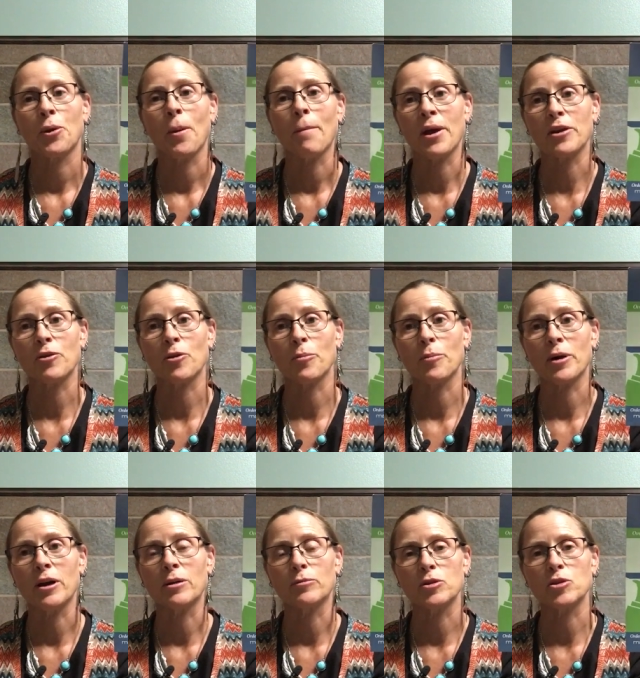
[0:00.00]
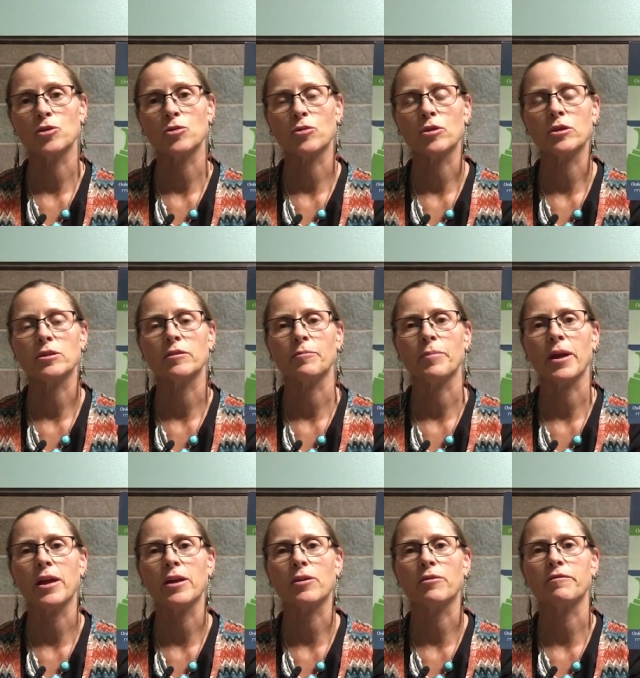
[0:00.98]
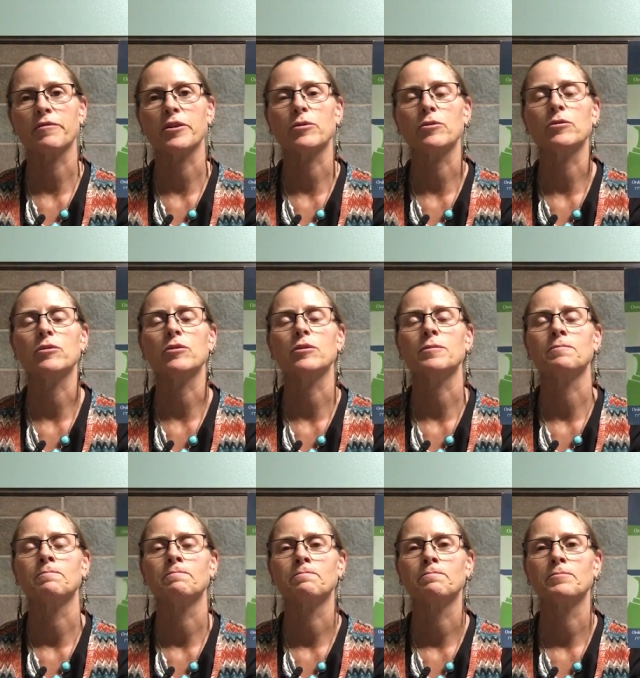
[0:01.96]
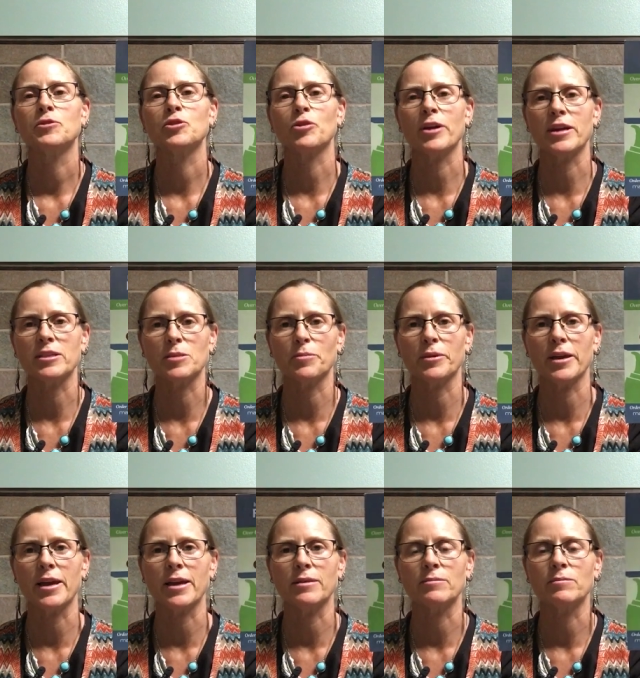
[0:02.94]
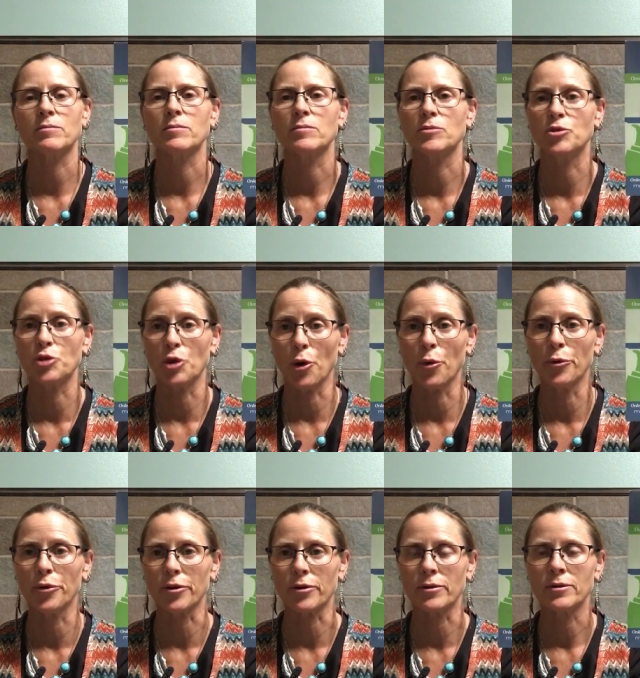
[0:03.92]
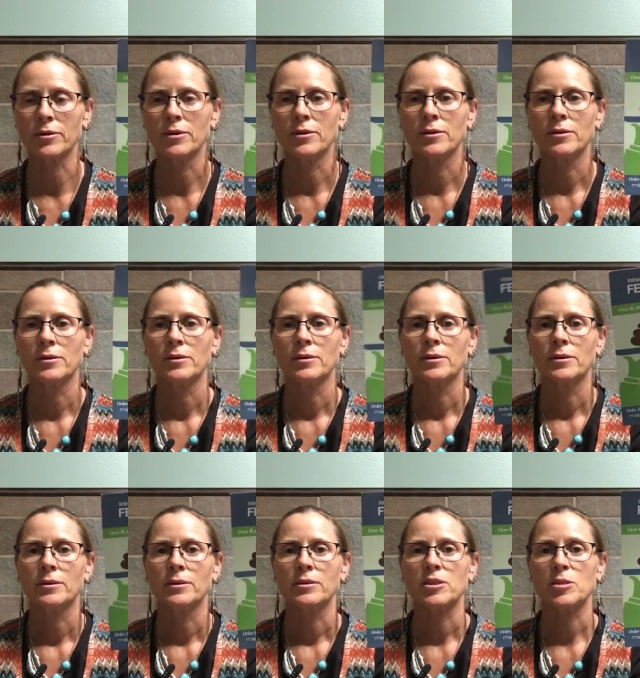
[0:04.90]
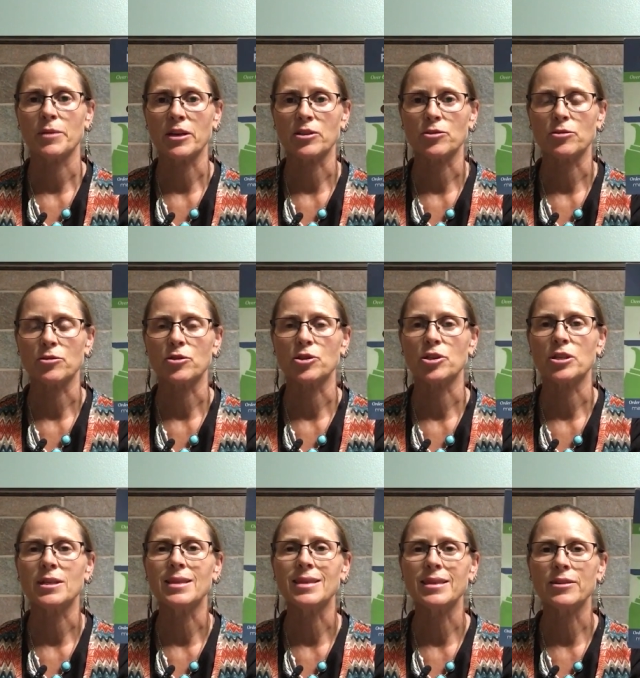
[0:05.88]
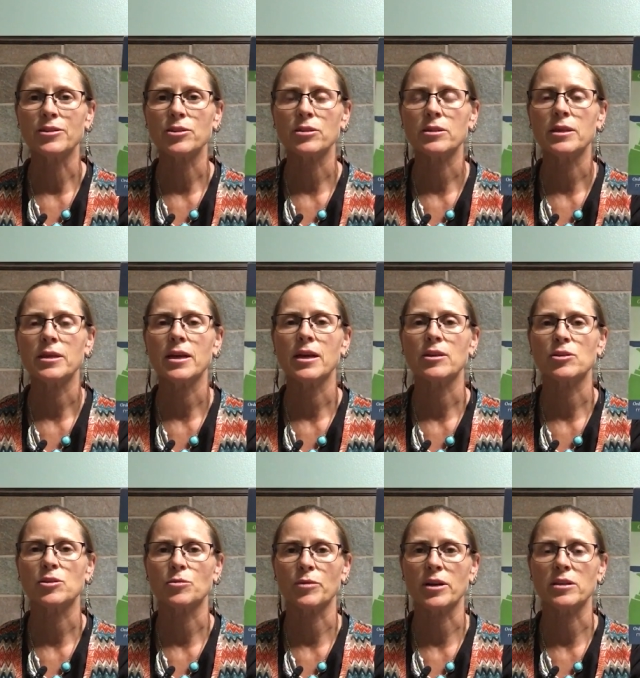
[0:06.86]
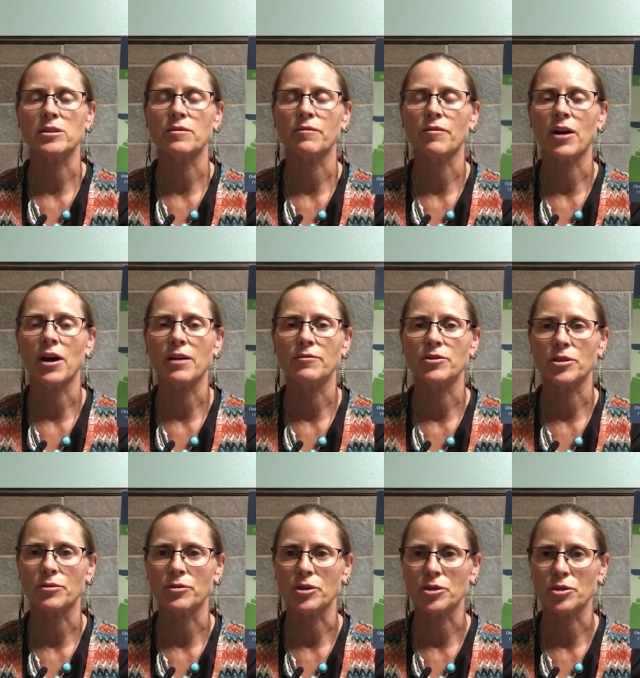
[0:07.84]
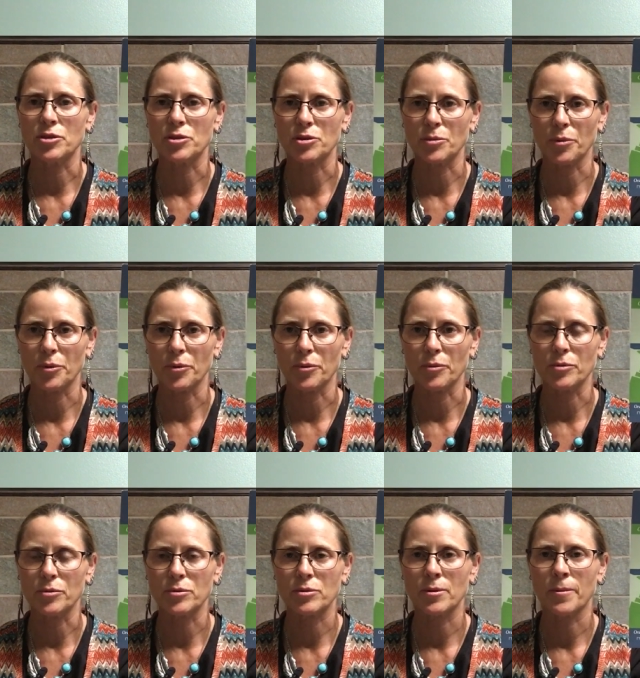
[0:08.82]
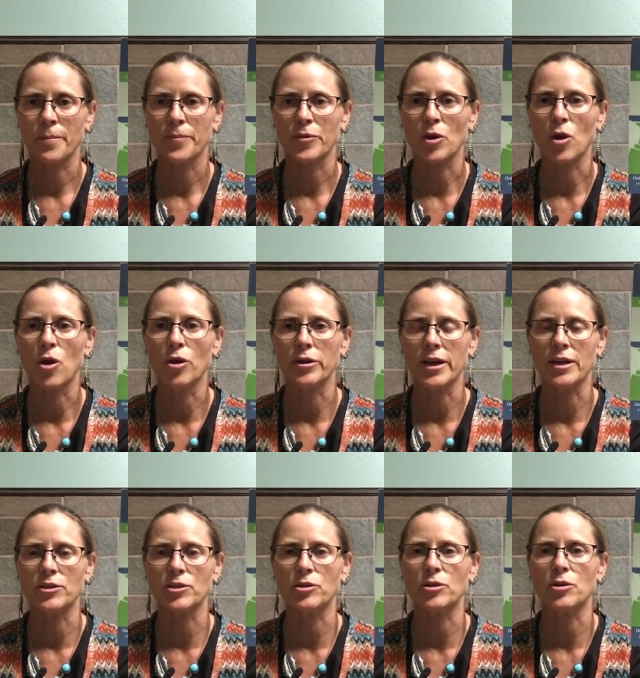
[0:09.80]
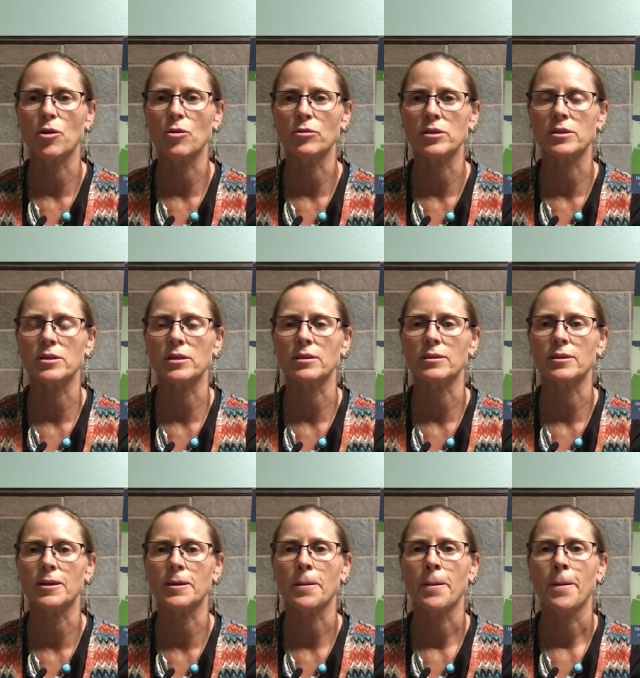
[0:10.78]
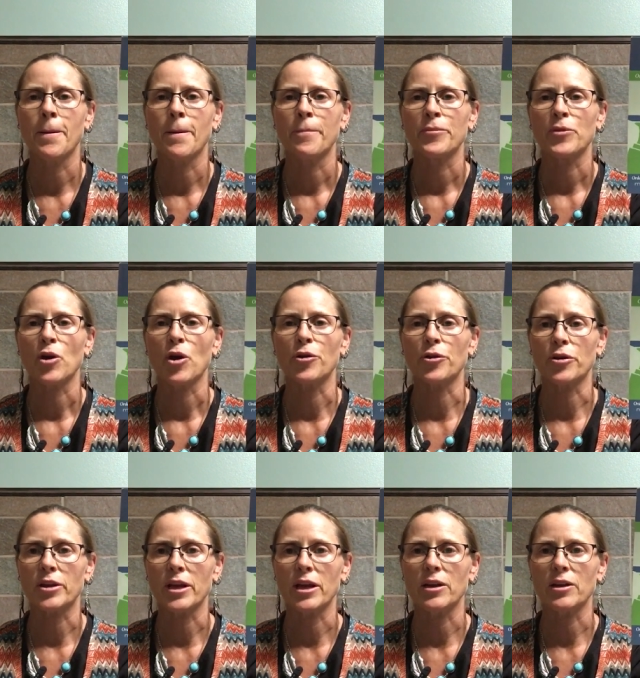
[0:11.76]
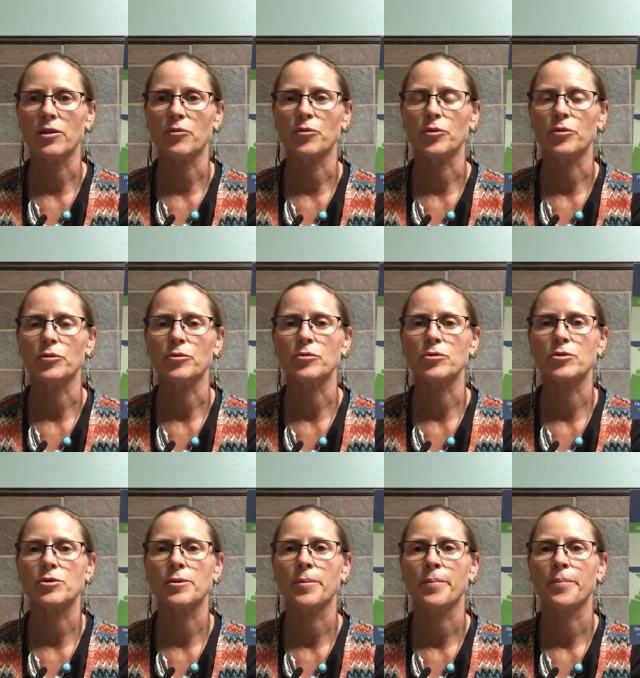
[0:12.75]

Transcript: microbiome restorative bank or fecal transplant donor specialist. She literally has raised five generations of poodles, all naturally, holistically, on organic foods,